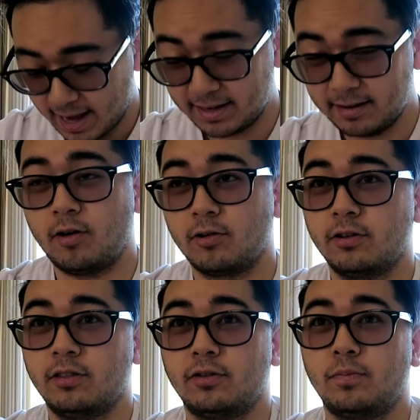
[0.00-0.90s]
I did
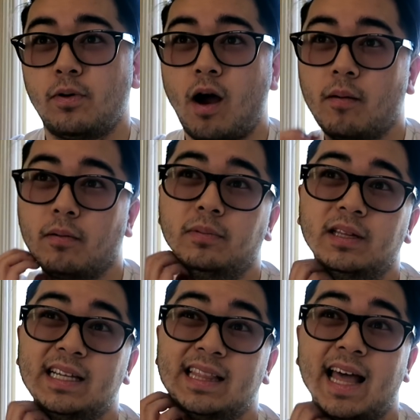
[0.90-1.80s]
order this
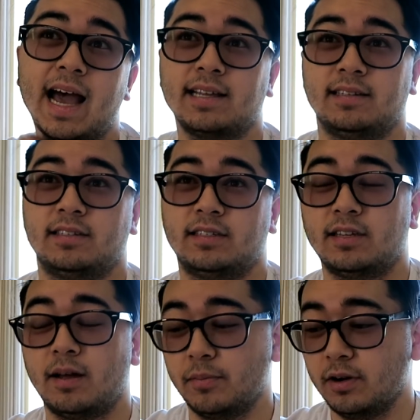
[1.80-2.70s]
probably last
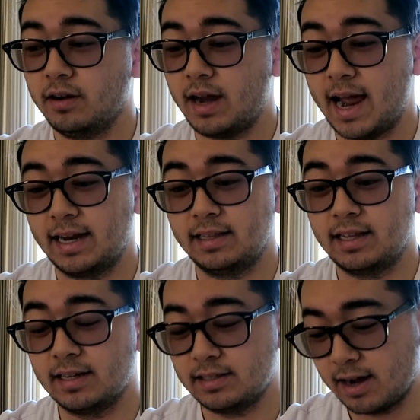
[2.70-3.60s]
summer and it
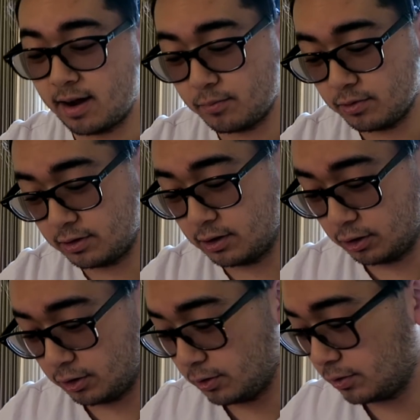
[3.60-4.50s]
does come with
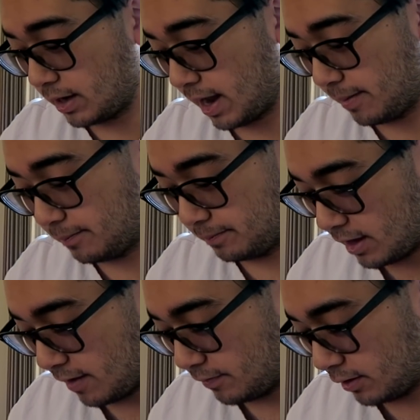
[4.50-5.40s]
glue that I'm
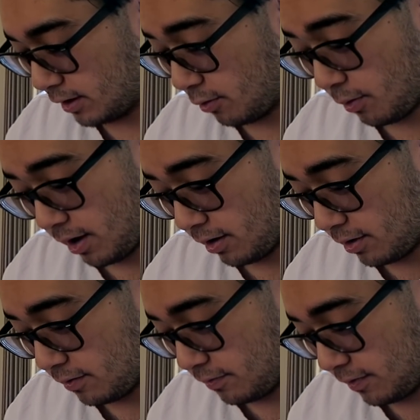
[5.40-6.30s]
definitely aware
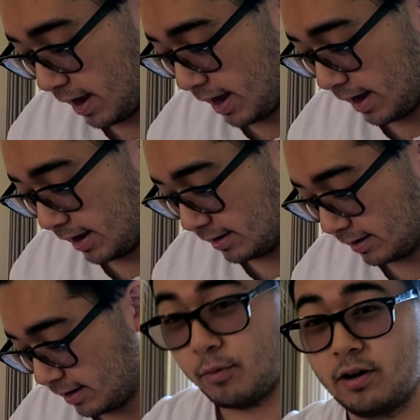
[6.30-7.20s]
of
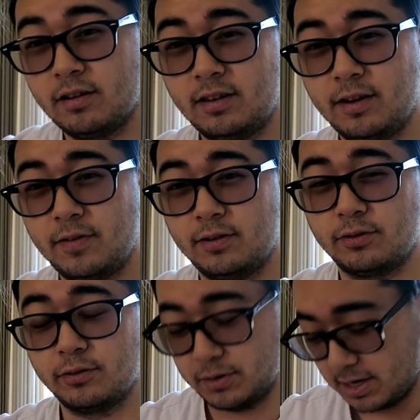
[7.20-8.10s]
and we're gonna see if I
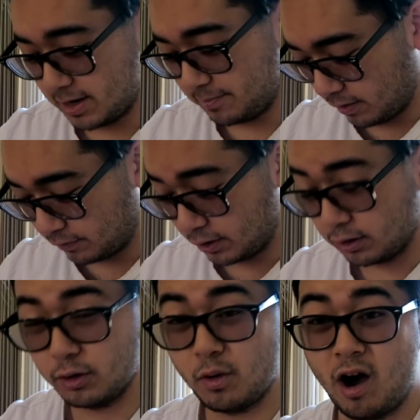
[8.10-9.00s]
screwed up, if the
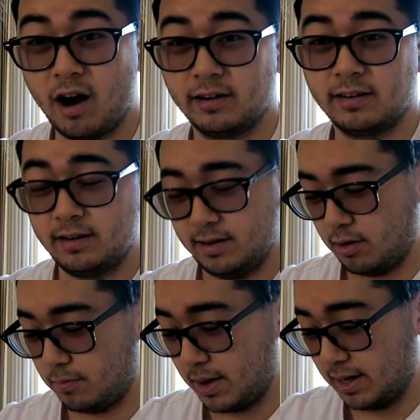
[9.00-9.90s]
glue hardened
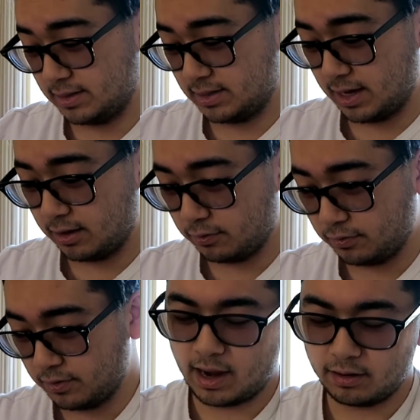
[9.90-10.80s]
all by
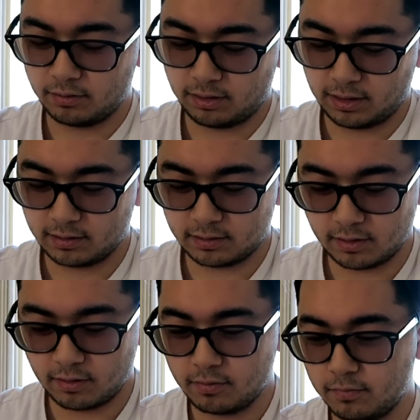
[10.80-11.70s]
itself. I don't think so.